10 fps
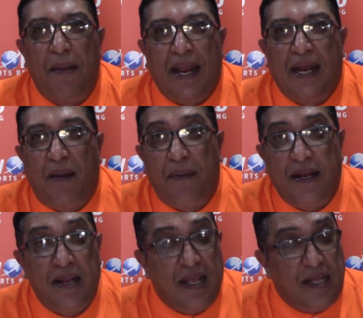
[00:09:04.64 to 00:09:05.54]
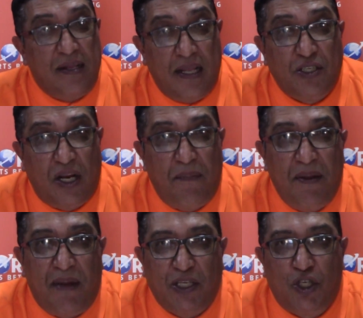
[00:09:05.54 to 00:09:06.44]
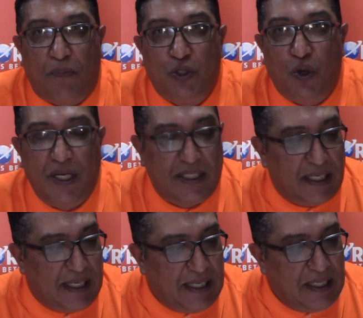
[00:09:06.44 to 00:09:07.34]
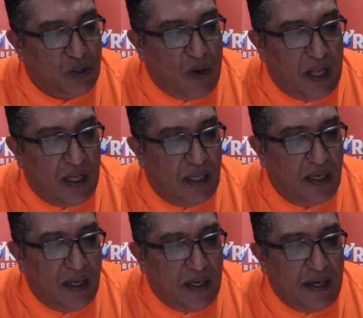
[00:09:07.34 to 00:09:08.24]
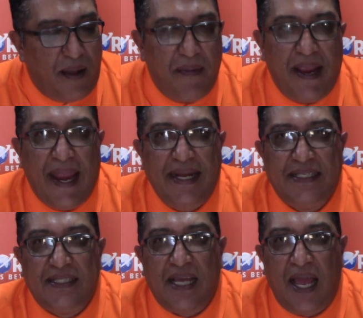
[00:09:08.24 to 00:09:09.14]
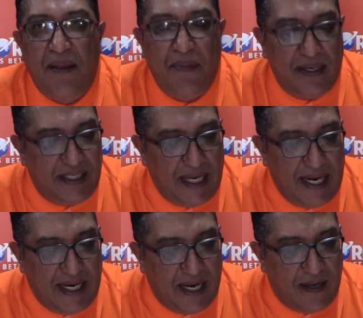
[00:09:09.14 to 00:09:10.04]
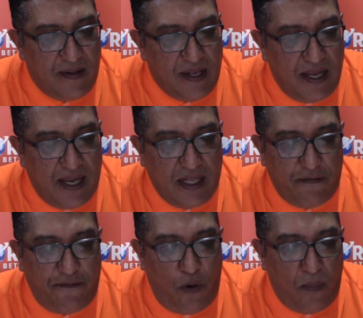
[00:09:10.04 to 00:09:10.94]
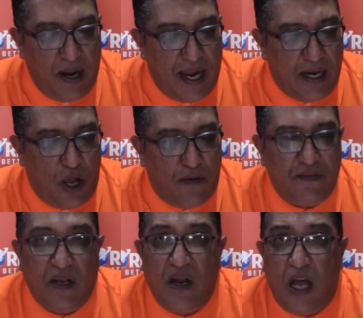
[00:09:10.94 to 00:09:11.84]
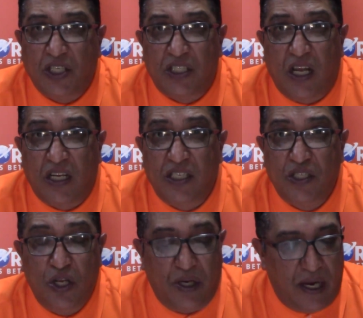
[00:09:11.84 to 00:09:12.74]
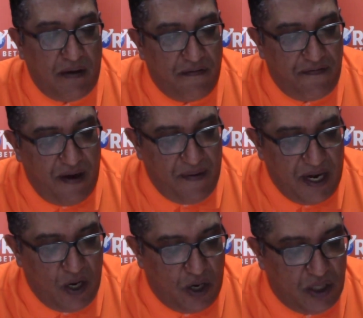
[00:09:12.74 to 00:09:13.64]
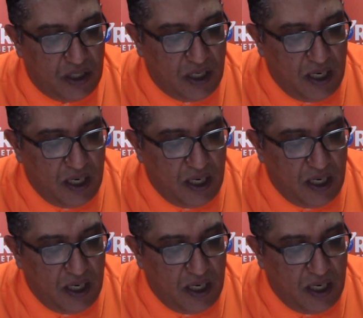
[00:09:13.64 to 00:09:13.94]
backup, and that's going to be my top choice as well. Number 8, Time Taker. The form line of the last start is looking very good